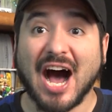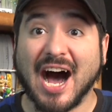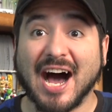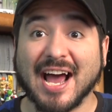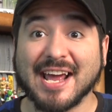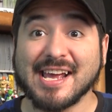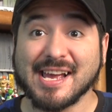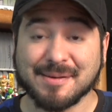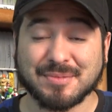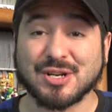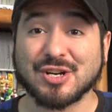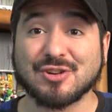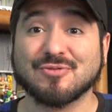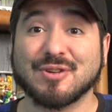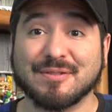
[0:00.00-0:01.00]
I am
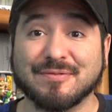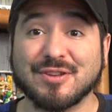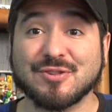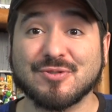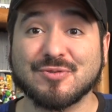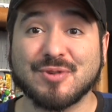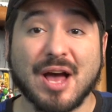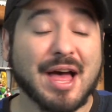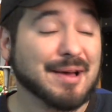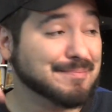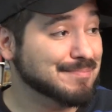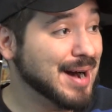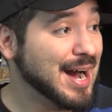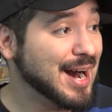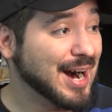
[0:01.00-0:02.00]
going to review
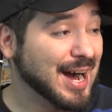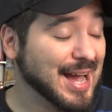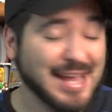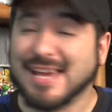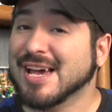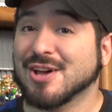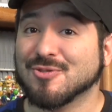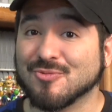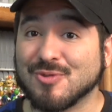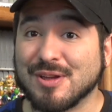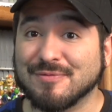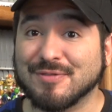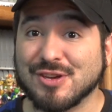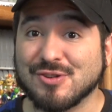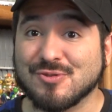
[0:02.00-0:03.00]
my
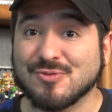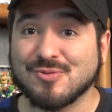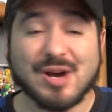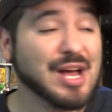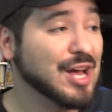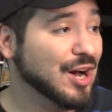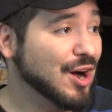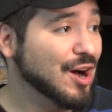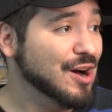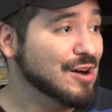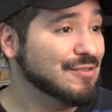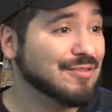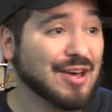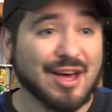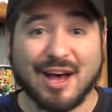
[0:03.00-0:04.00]
review
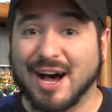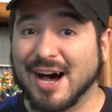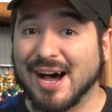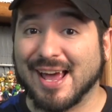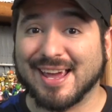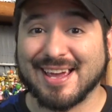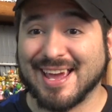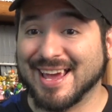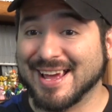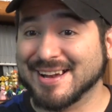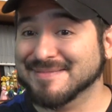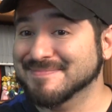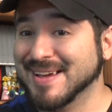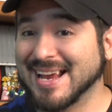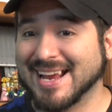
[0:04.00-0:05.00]
of I
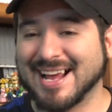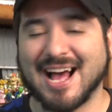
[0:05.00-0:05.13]
and Me.